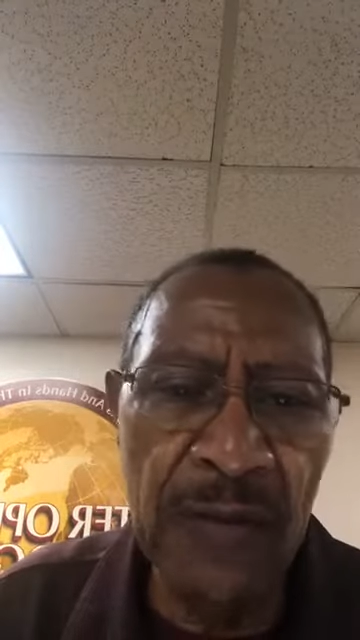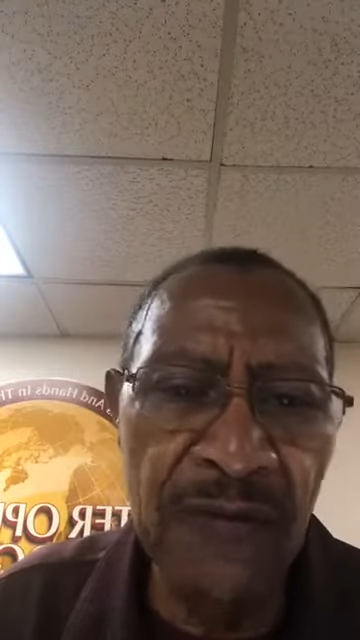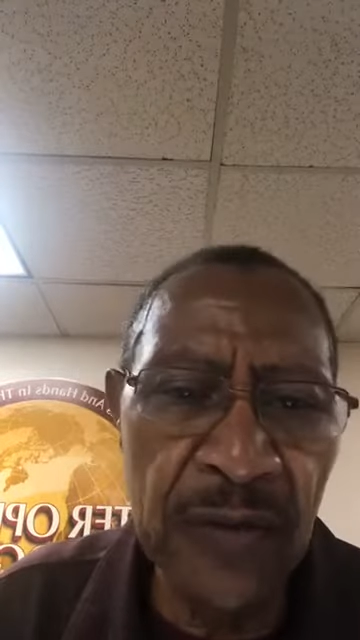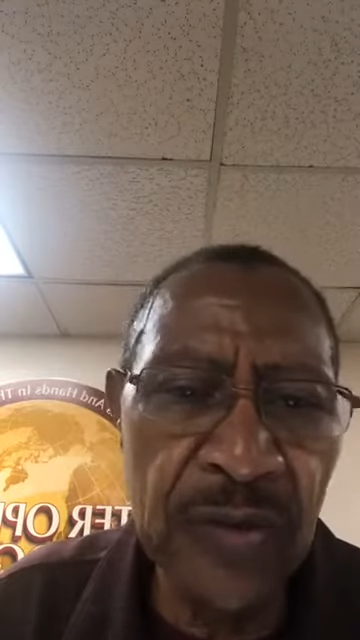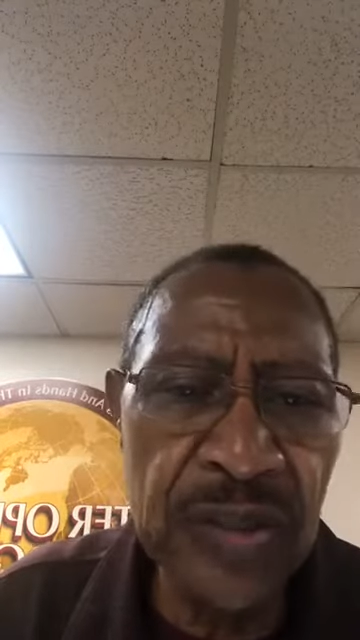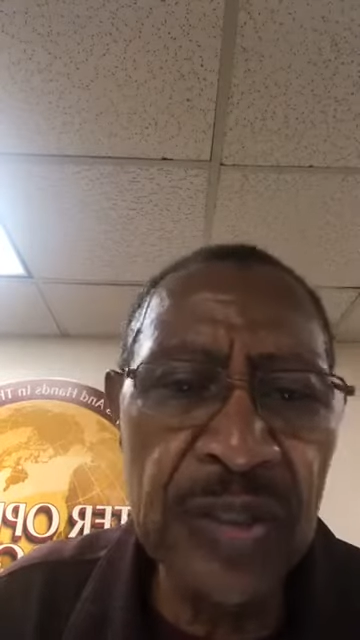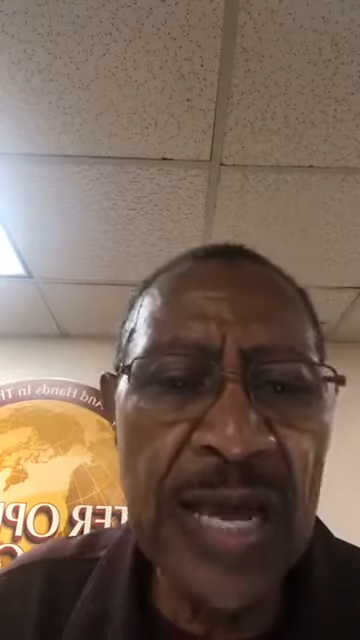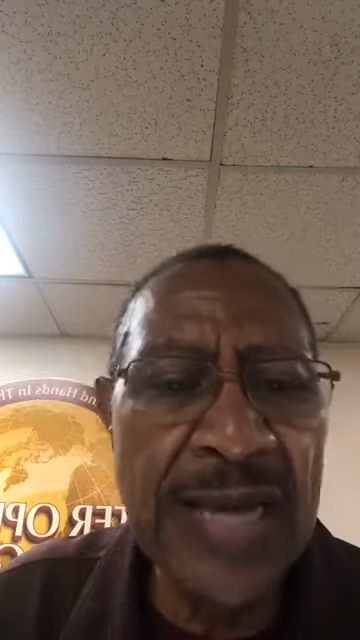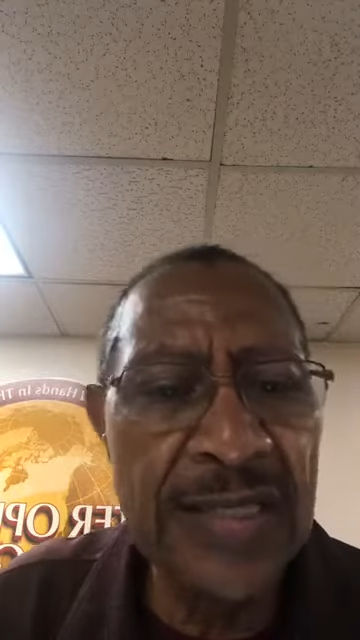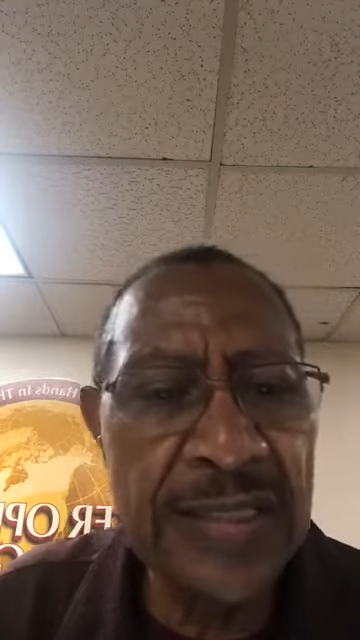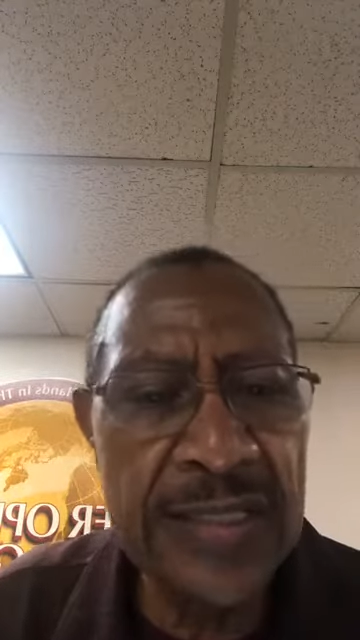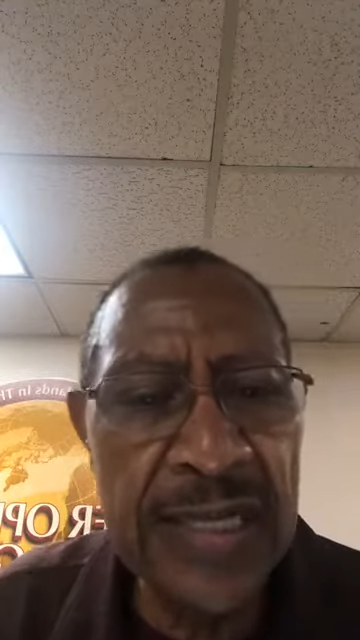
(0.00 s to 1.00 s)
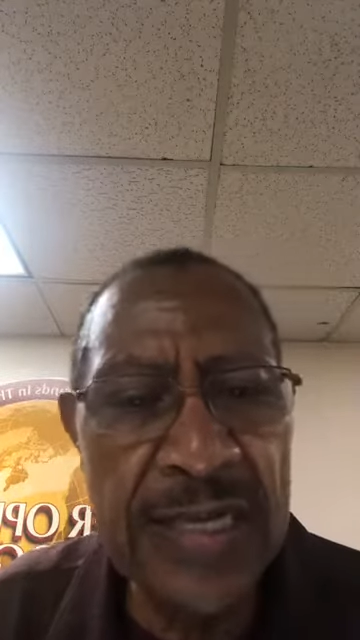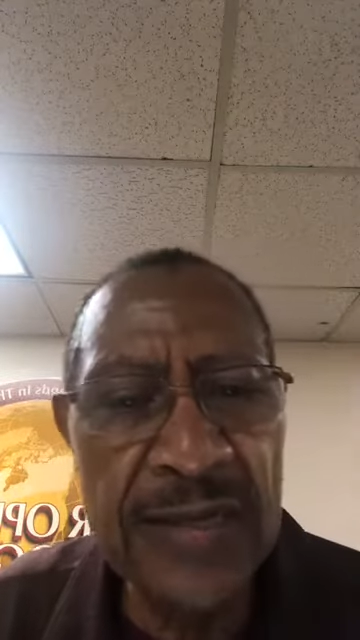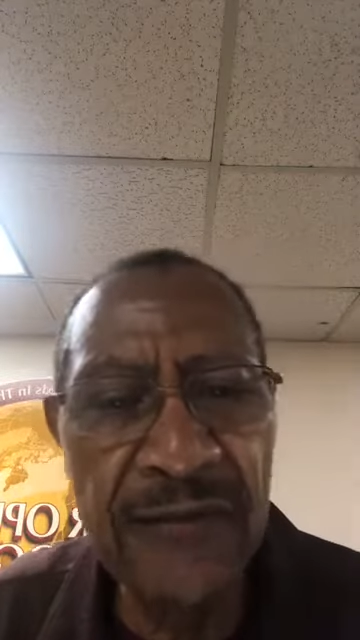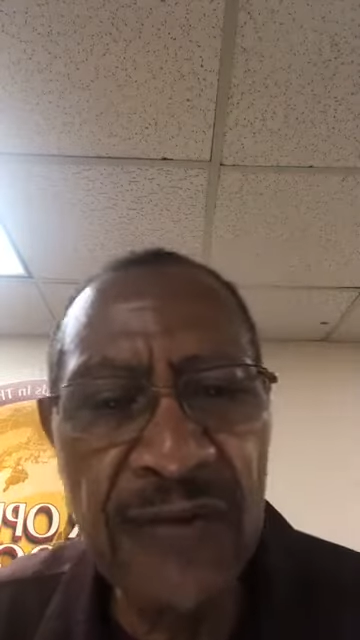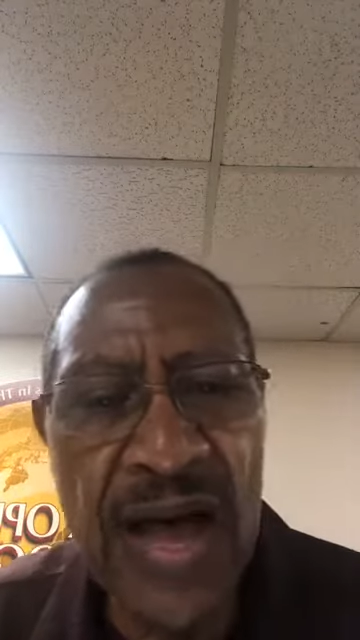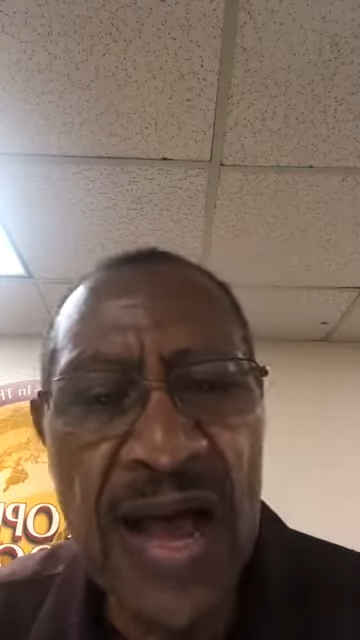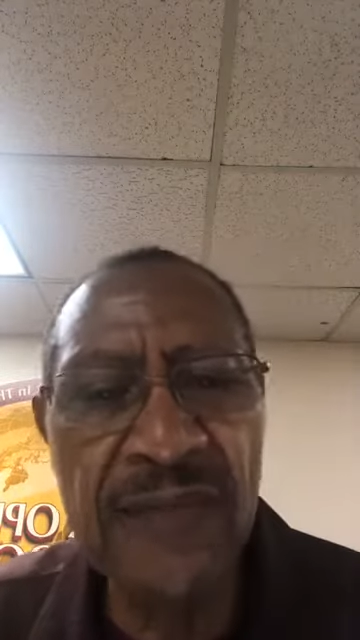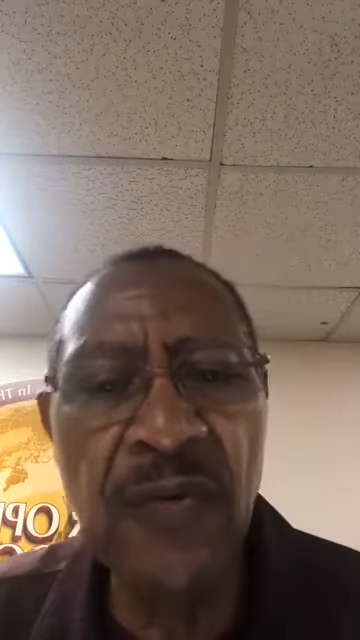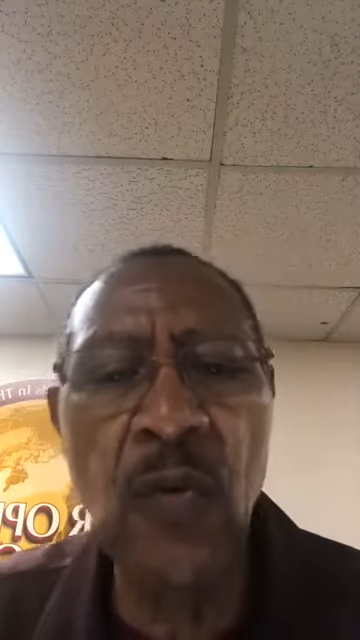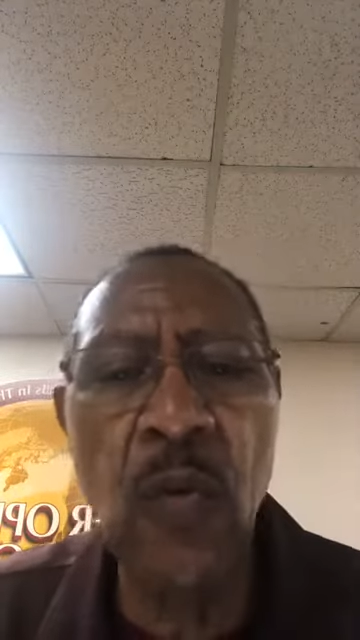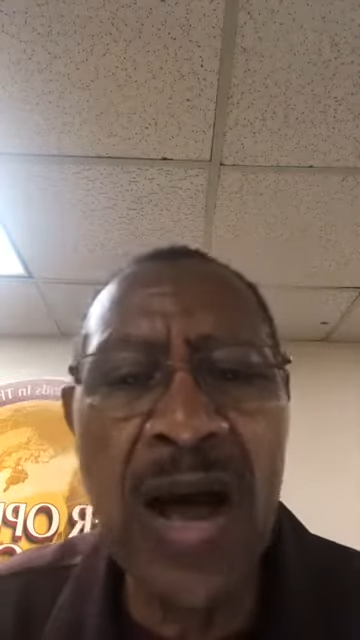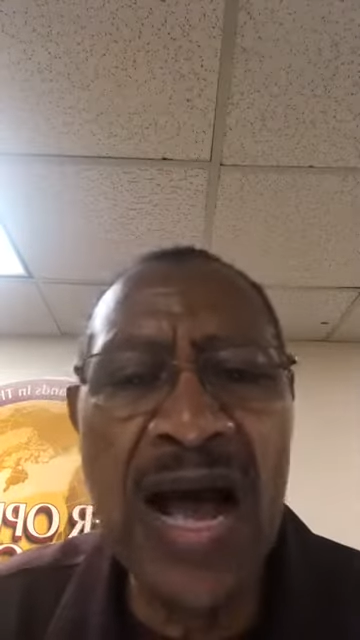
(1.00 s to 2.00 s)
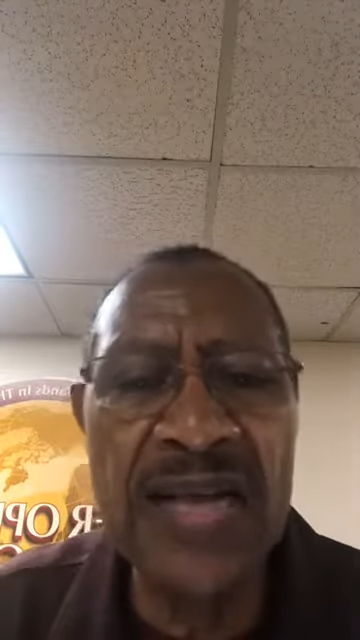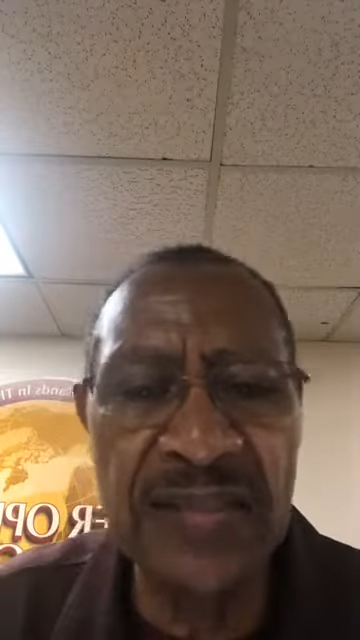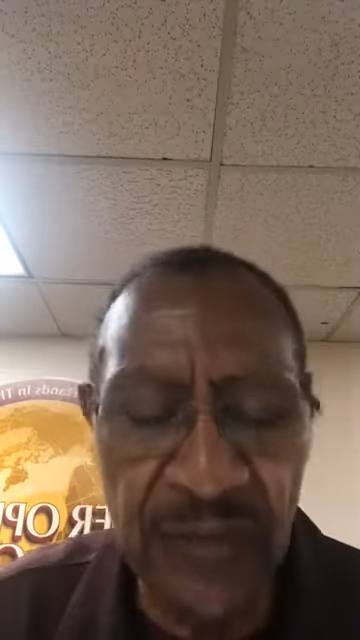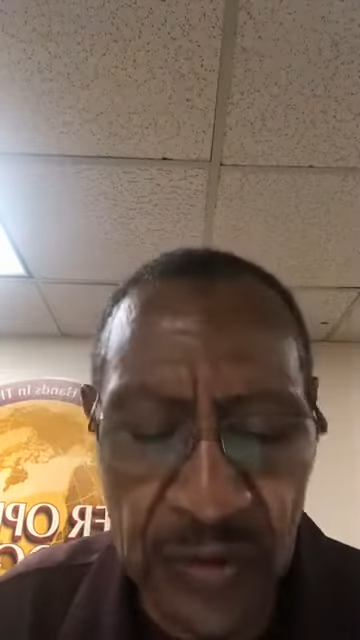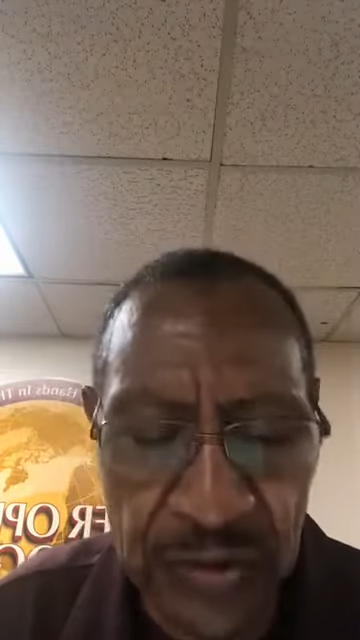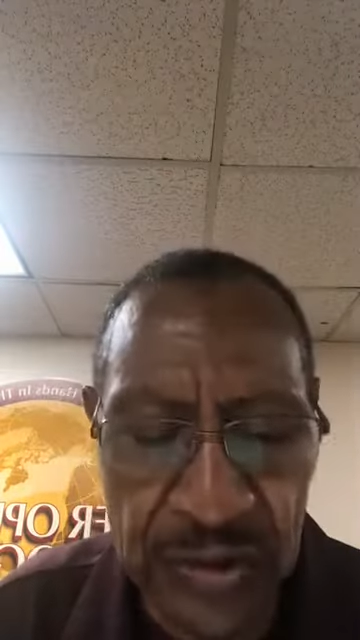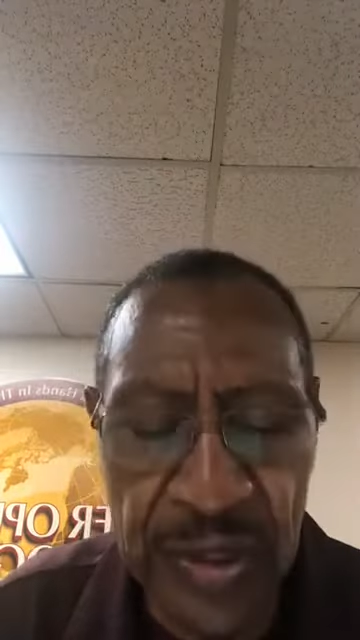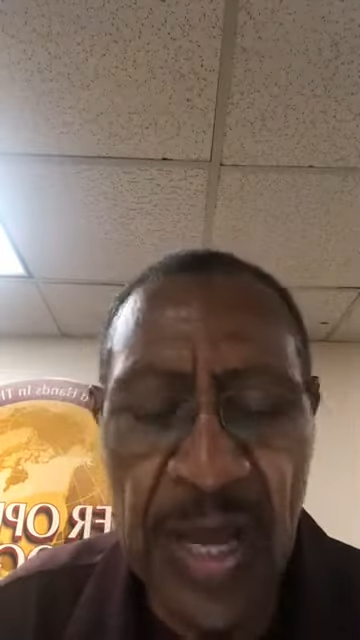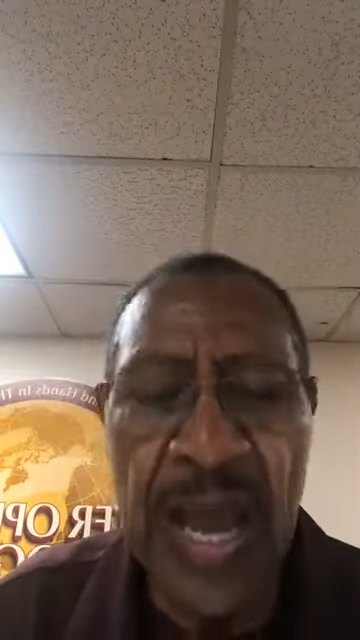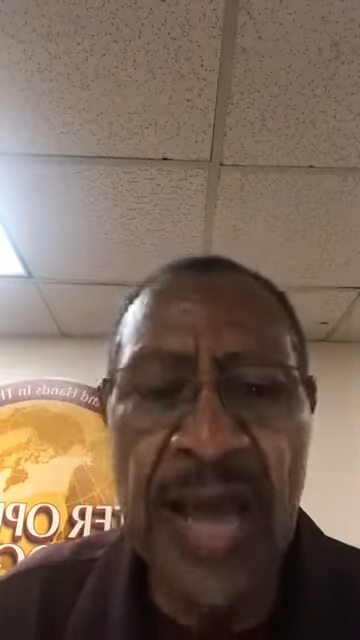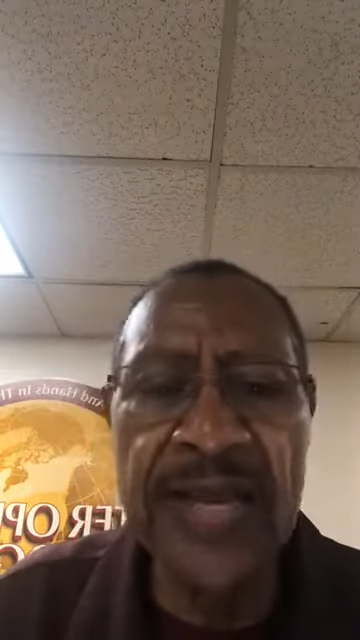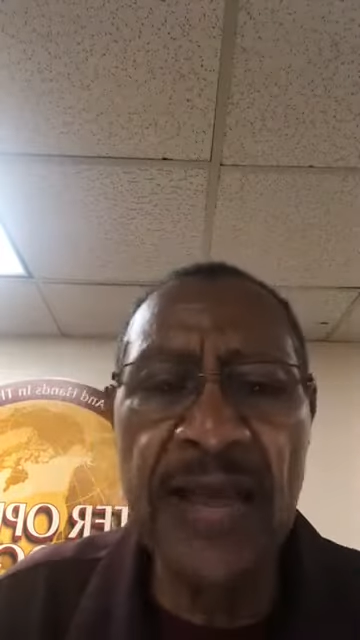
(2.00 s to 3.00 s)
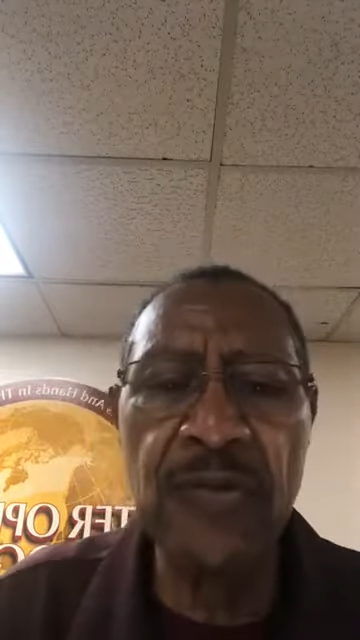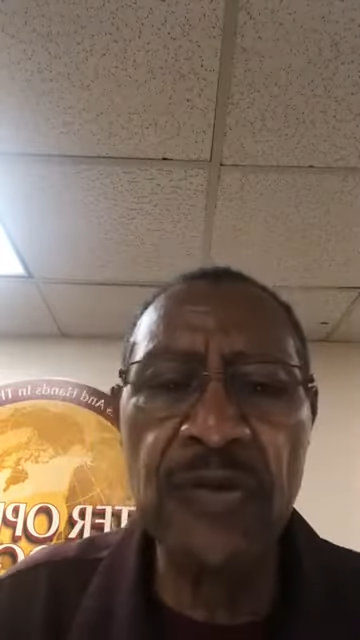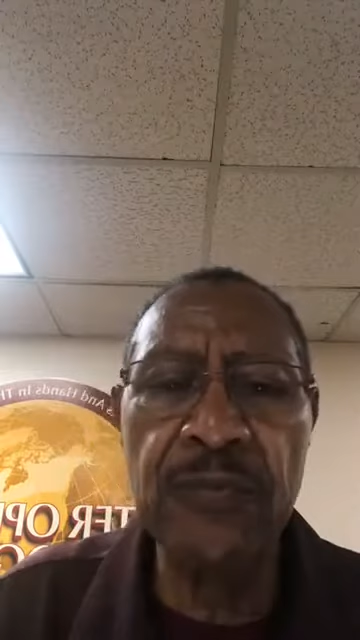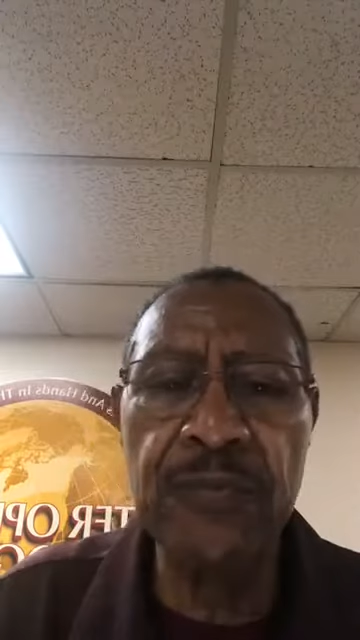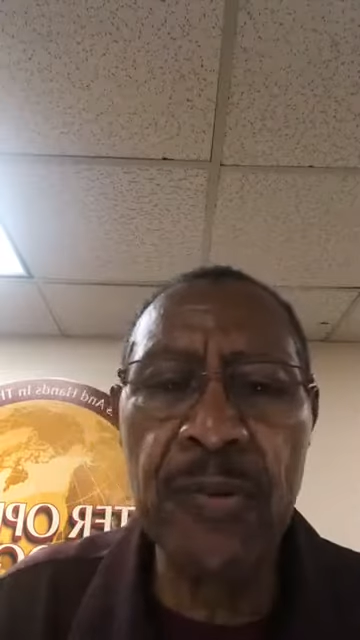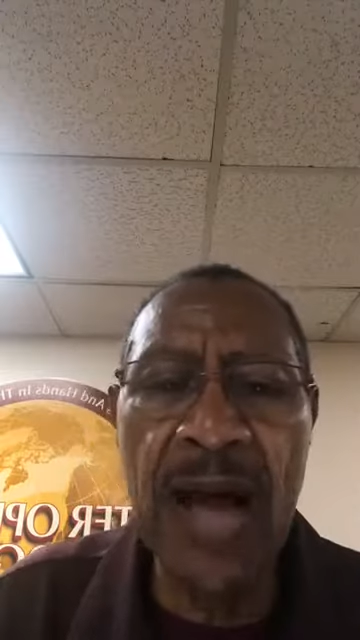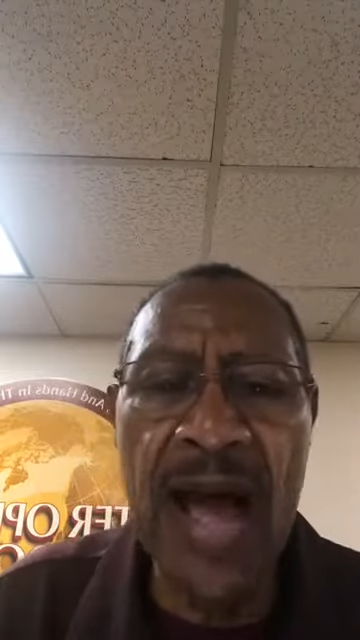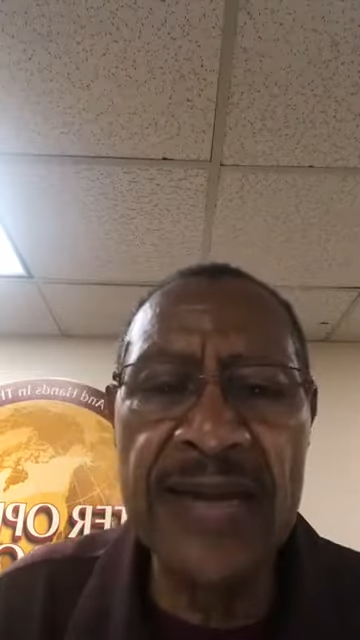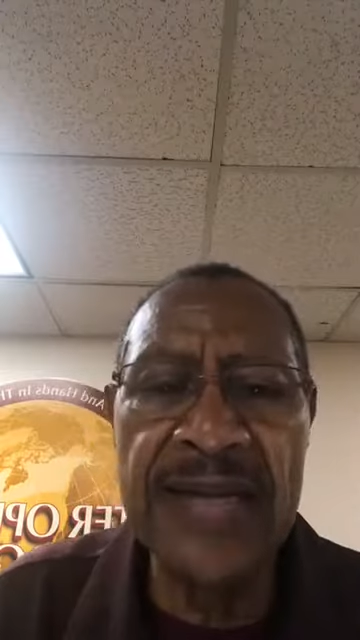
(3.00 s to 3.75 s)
virgin and the five wise virgin, and they were bride.